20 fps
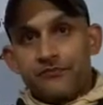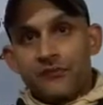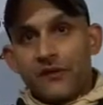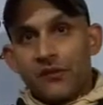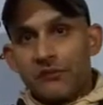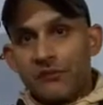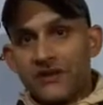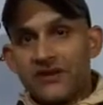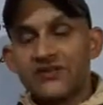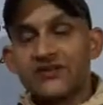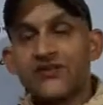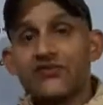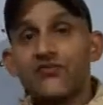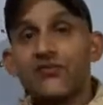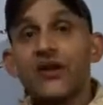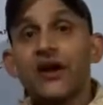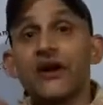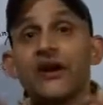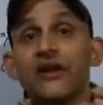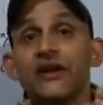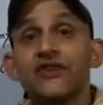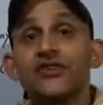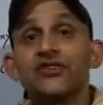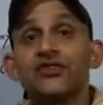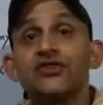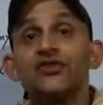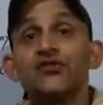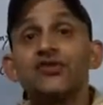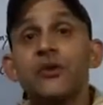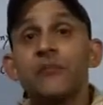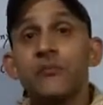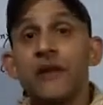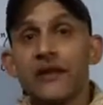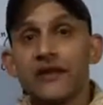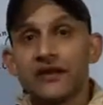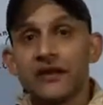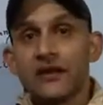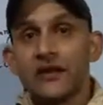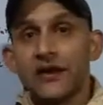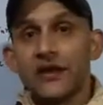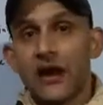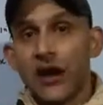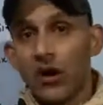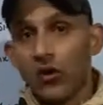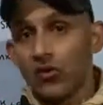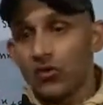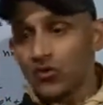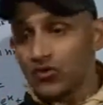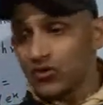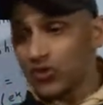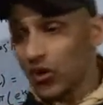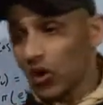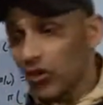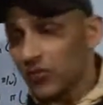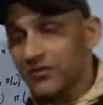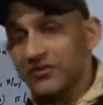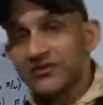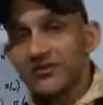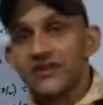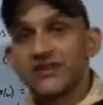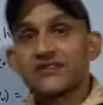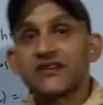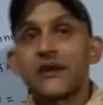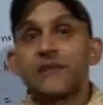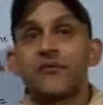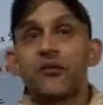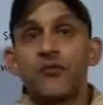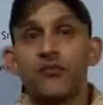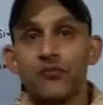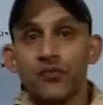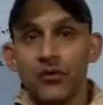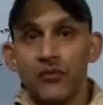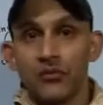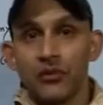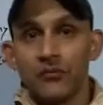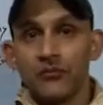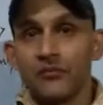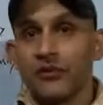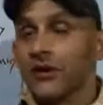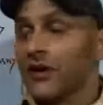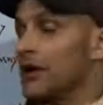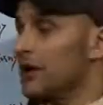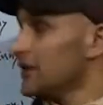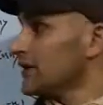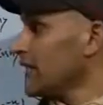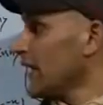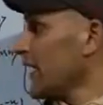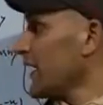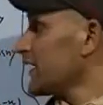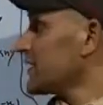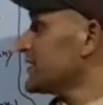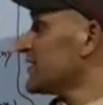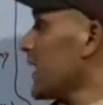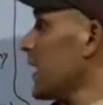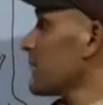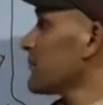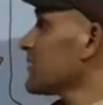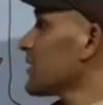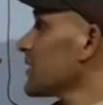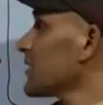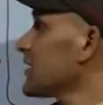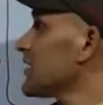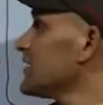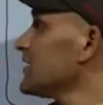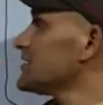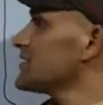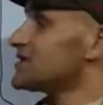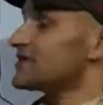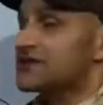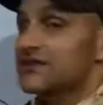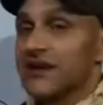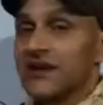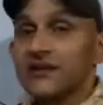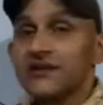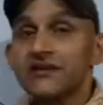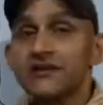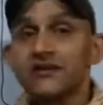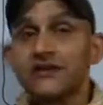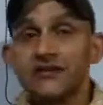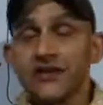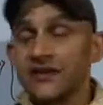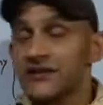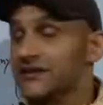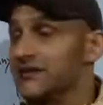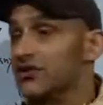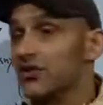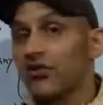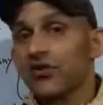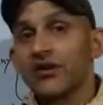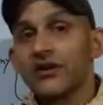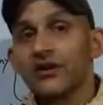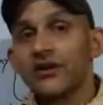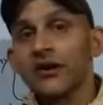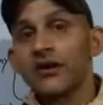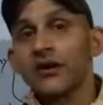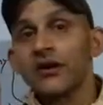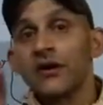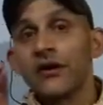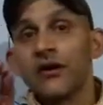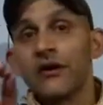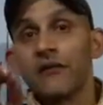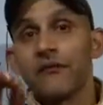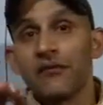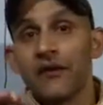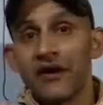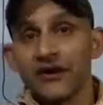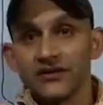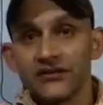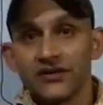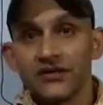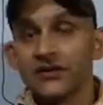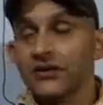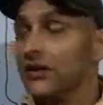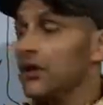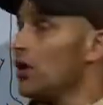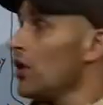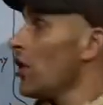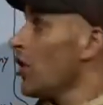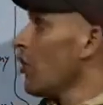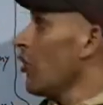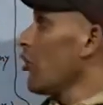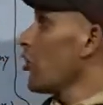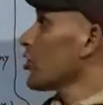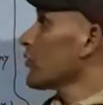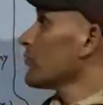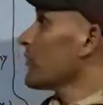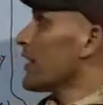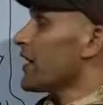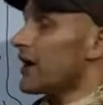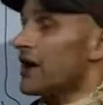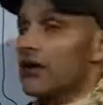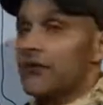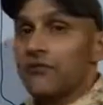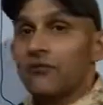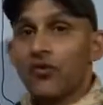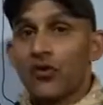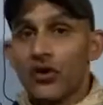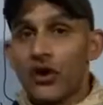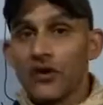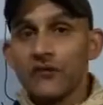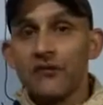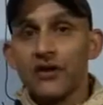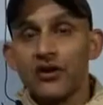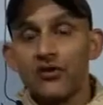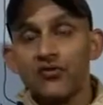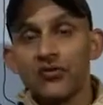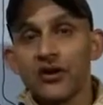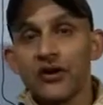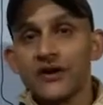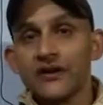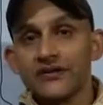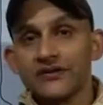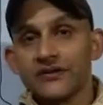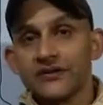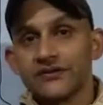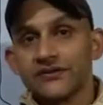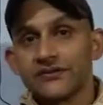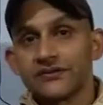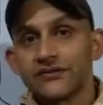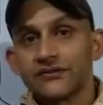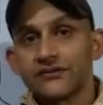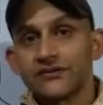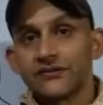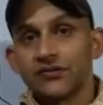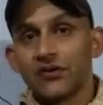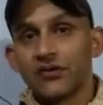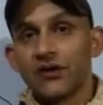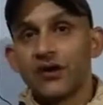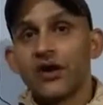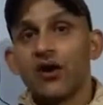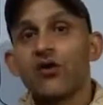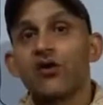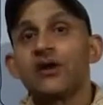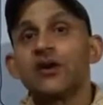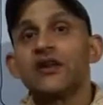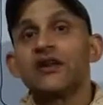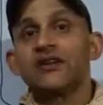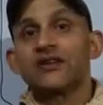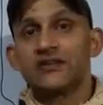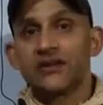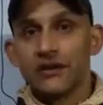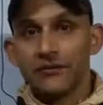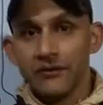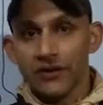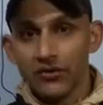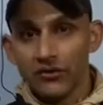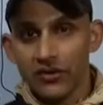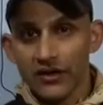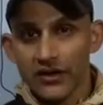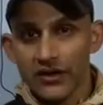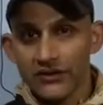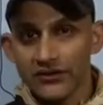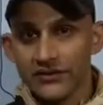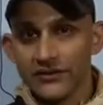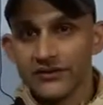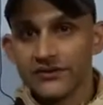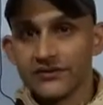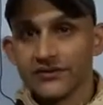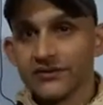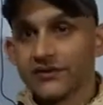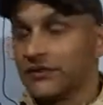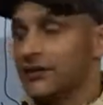Means we are teaching you the method how to solve such type of problem. The examiner he is changing only the function or boundary value conditions, okay, or initial value conditions.